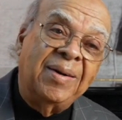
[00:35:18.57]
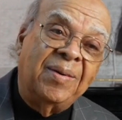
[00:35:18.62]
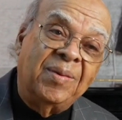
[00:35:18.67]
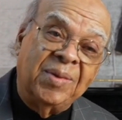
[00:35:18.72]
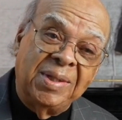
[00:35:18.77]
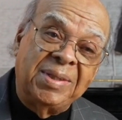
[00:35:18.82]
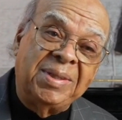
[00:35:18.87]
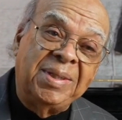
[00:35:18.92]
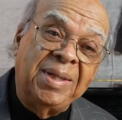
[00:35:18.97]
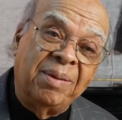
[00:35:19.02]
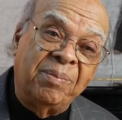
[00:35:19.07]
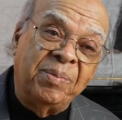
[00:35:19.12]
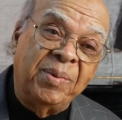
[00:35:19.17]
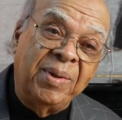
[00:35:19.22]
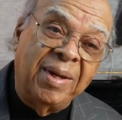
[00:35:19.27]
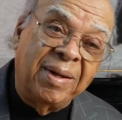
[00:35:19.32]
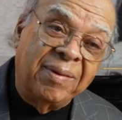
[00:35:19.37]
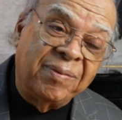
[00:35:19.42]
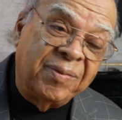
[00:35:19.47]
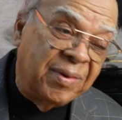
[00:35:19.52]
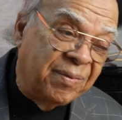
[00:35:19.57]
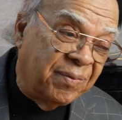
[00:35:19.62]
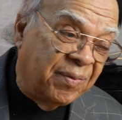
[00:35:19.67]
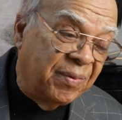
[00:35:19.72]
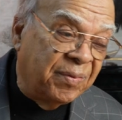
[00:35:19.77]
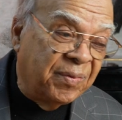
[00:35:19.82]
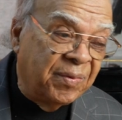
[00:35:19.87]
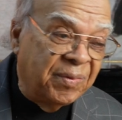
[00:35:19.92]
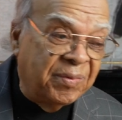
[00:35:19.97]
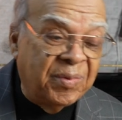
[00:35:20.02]
On the ship, yeah, for,
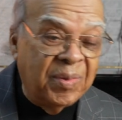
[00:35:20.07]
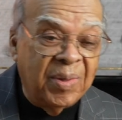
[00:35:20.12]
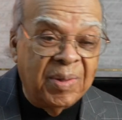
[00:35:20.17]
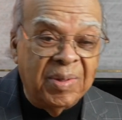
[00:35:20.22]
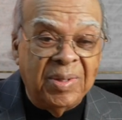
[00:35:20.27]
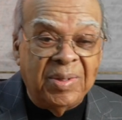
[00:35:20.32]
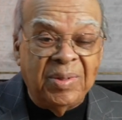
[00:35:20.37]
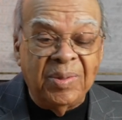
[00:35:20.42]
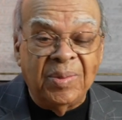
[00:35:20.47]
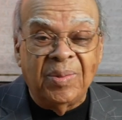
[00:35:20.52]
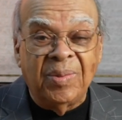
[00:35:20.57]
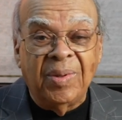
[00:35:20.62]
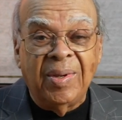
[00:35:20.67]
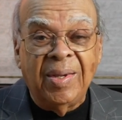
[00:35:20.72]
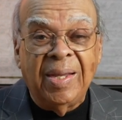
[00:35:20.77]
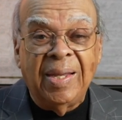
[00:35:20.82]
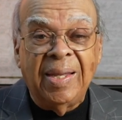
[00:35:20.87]
for, for, 12 to 2.